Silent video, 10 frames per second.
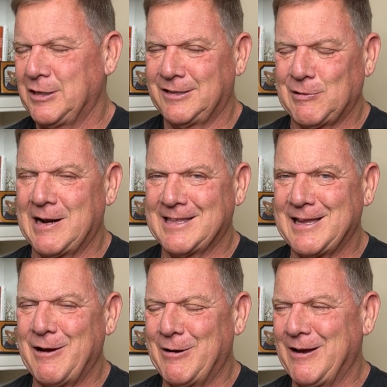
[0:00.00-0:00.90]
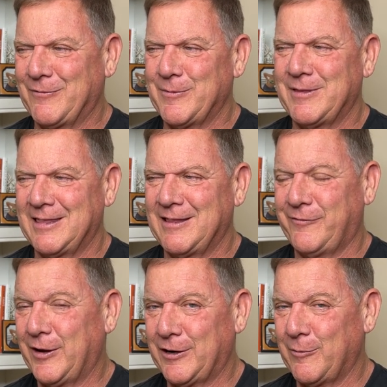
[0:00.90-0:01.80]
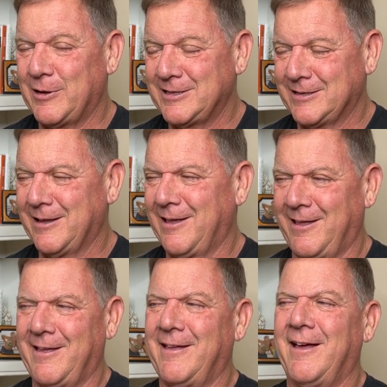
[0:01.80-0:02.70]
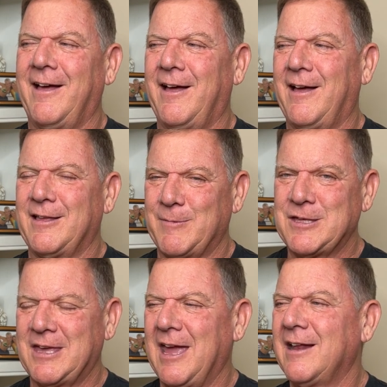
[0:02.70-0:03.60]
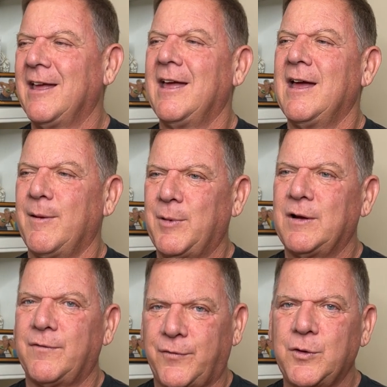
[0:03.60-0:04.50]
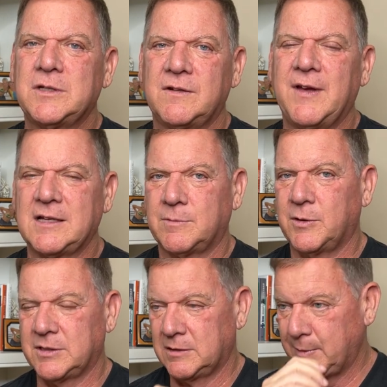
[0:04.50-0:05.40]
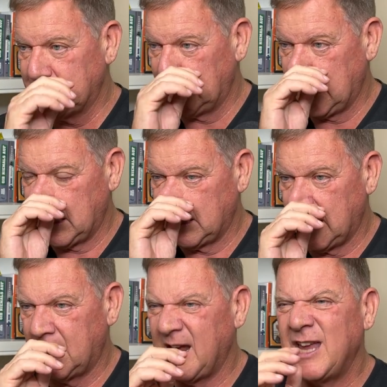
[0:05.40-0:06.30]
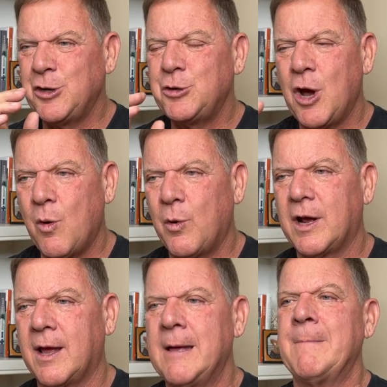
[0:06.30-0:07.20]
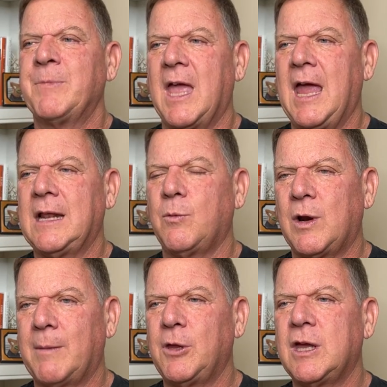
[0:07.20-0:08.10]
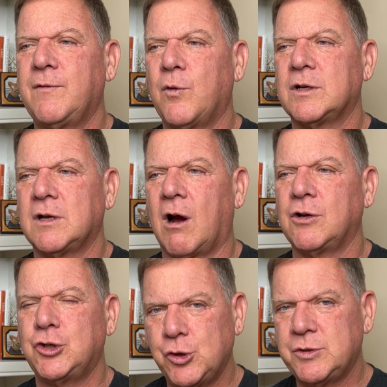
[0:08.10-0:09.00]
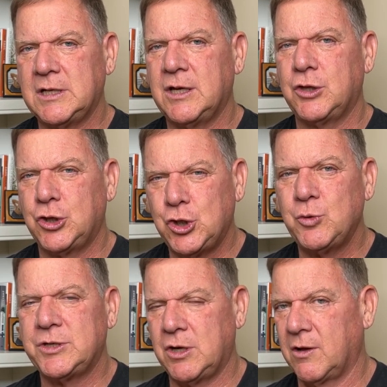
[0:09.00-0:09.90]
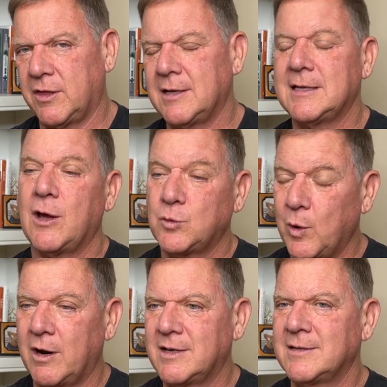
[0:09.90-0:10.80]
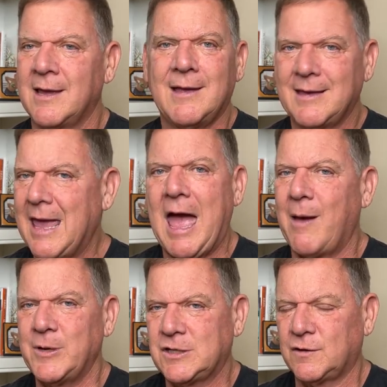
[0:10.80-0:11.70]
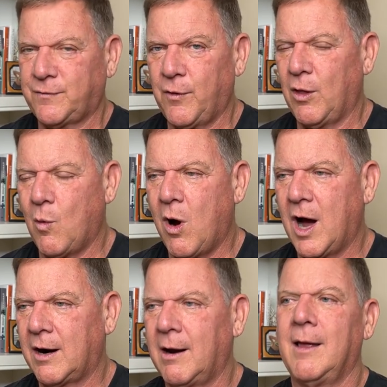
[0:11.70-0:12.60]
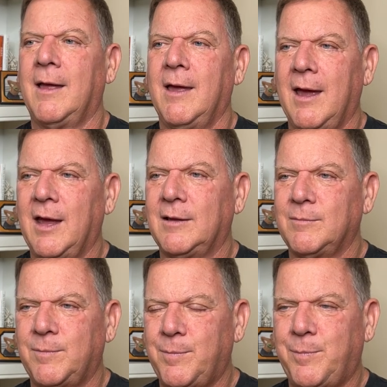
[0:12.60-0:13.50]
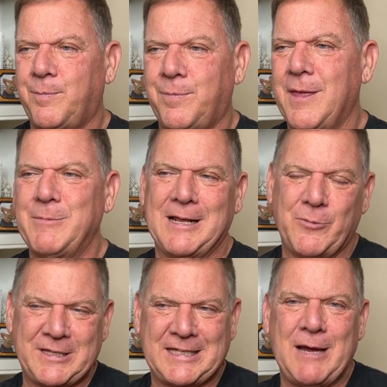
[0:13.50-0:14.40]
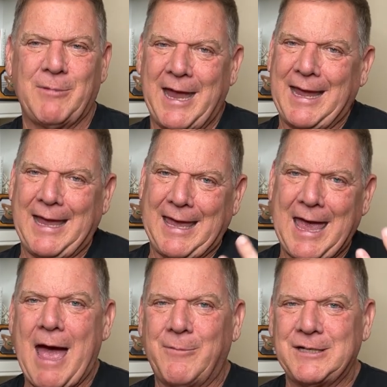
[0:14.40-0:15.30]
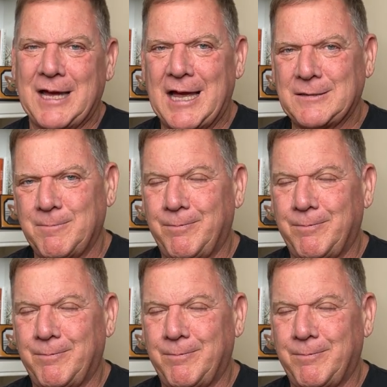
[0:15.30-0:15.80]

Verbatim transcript: try to stay away from the funner ones uh, as much as you can. But fruits and vegetables as best you can. Uh, and you know what I, and what I'm looking for is are juicy, juicier things. Now, it's weird because cabbage is full of water. And I mean, it would seem like cabbage has